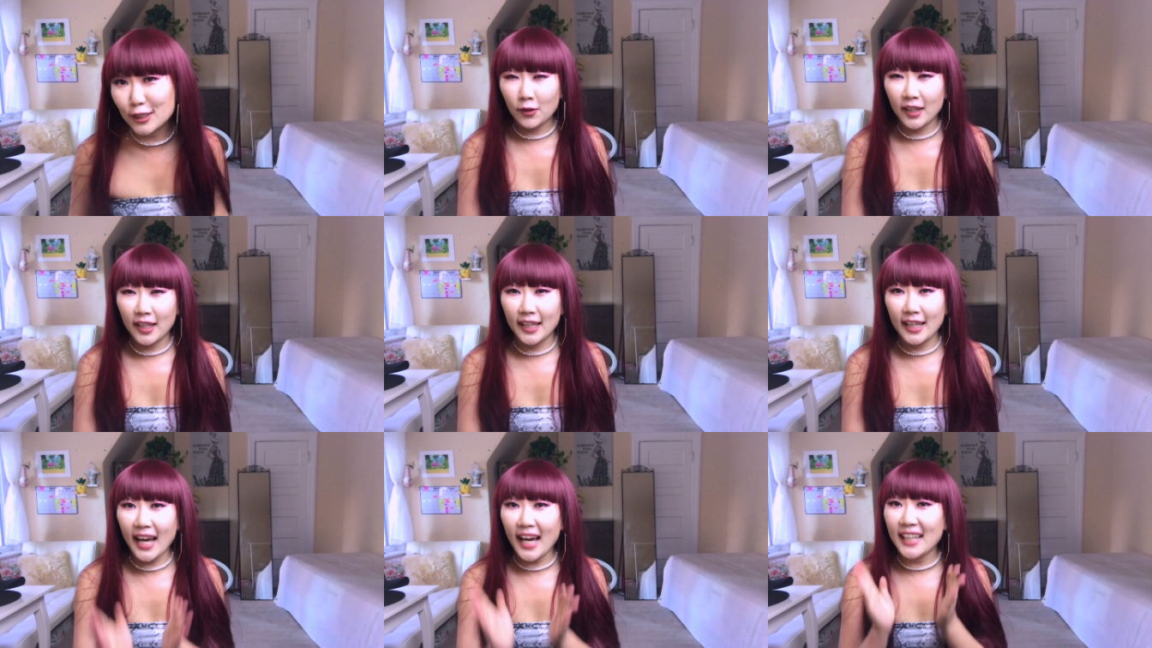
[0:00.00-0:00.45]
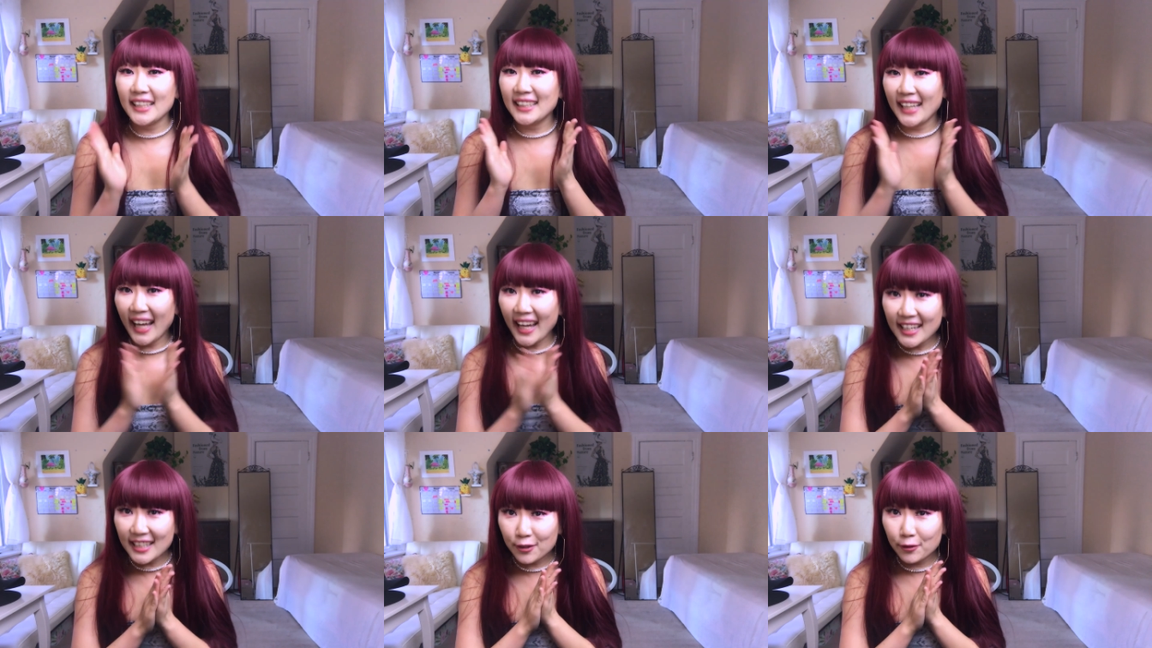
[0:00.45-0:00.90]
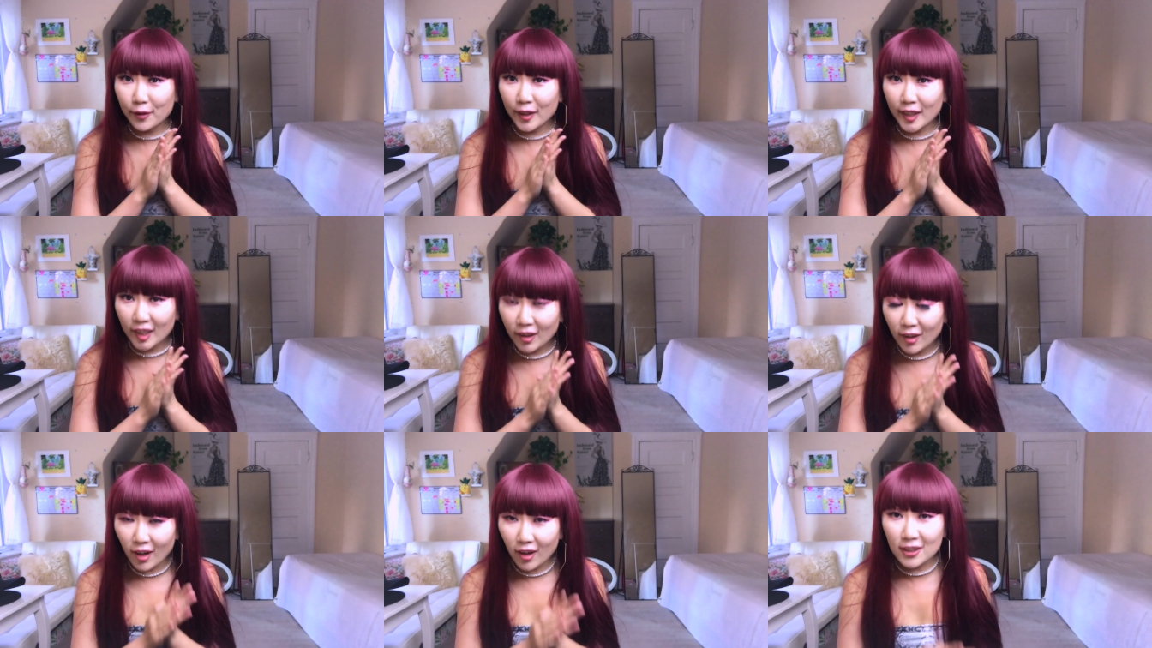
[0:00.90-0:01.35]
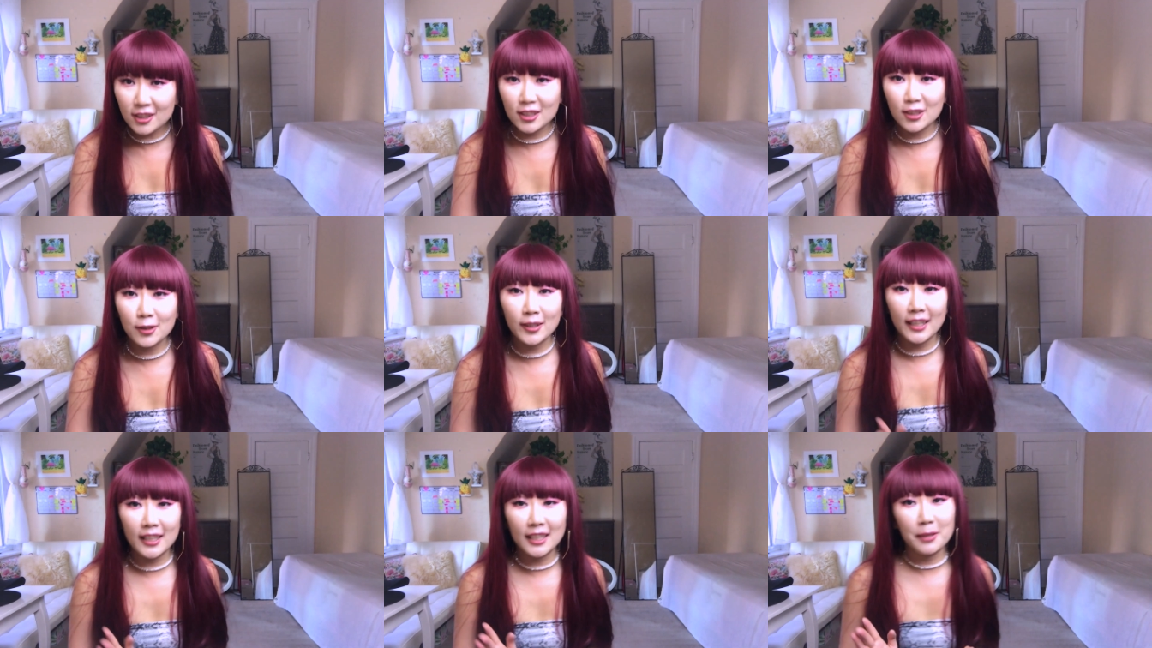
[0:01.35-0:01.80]
So that dance video
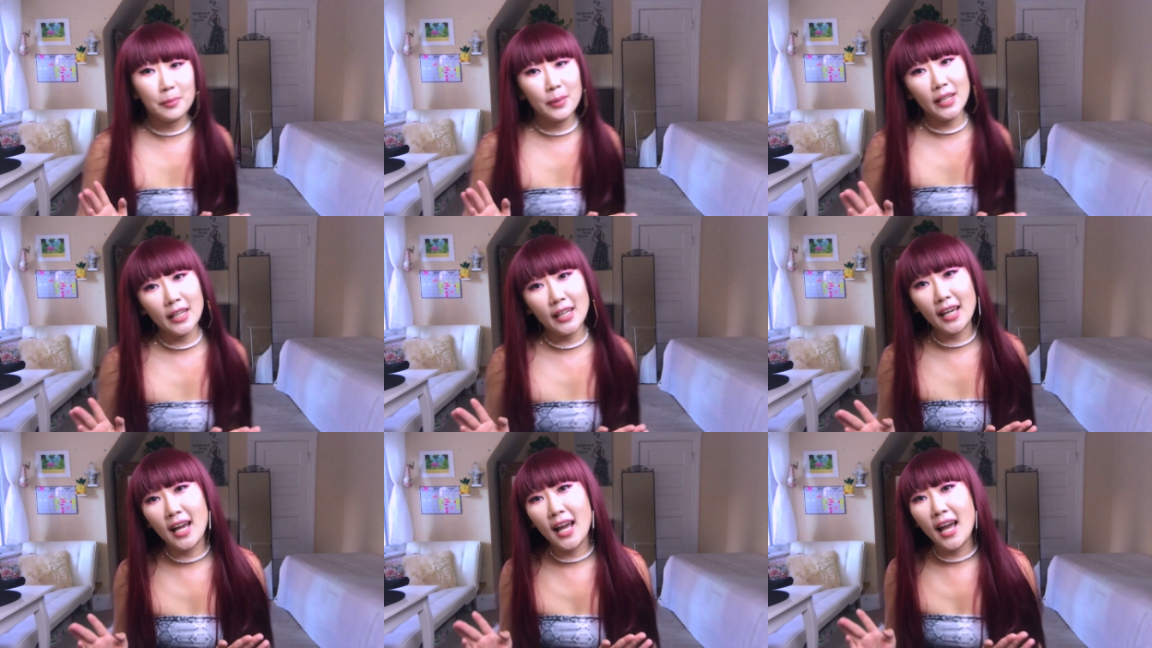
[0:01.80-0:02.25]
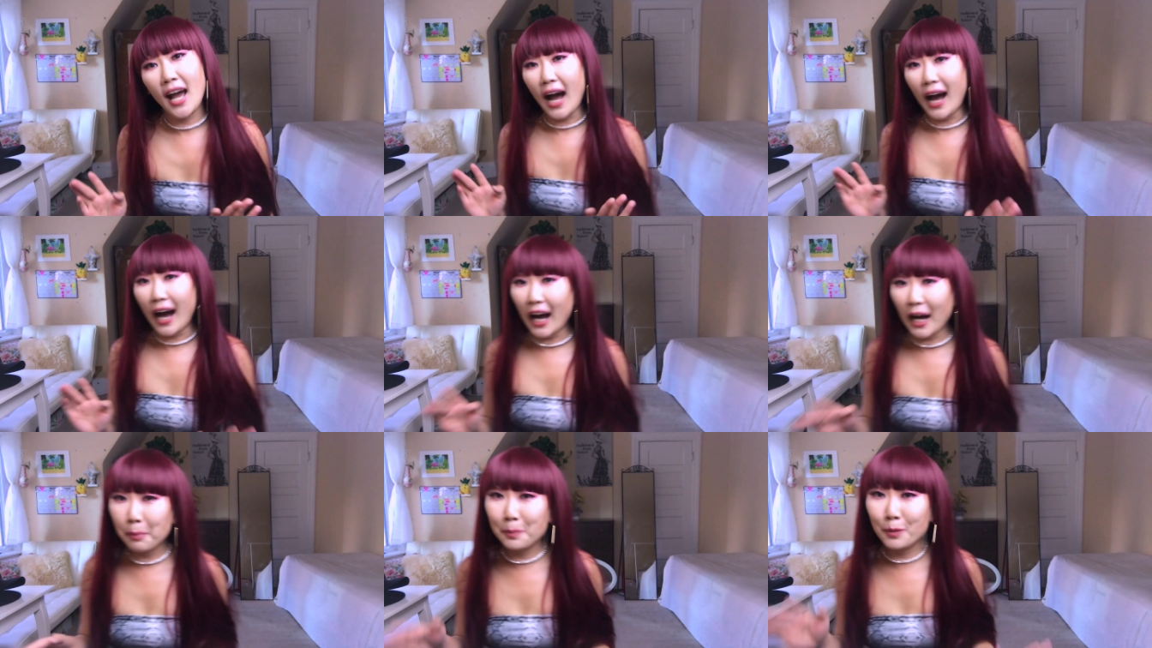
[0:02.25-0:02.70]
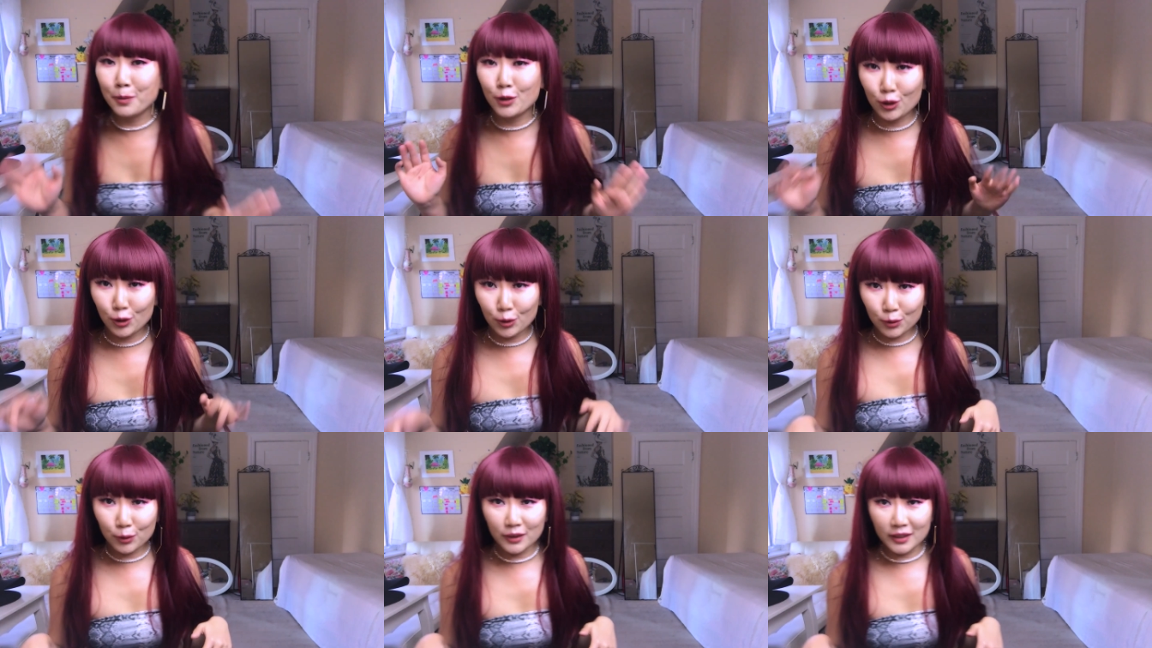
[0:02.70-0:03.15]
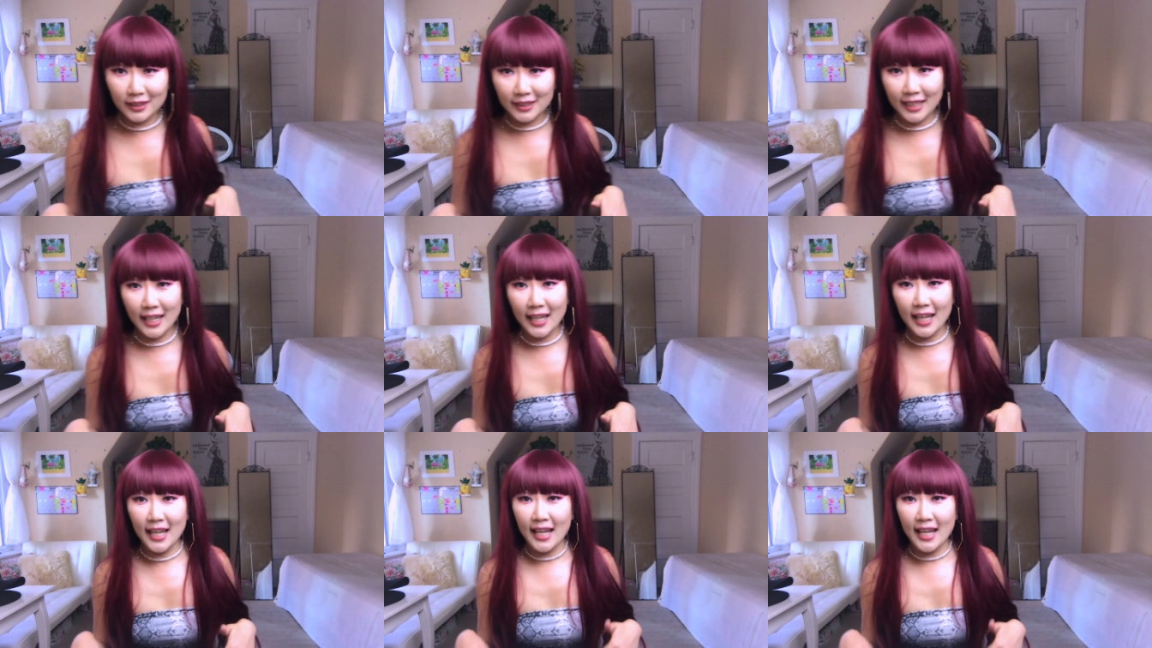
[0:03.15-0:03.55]
also gonna be up soon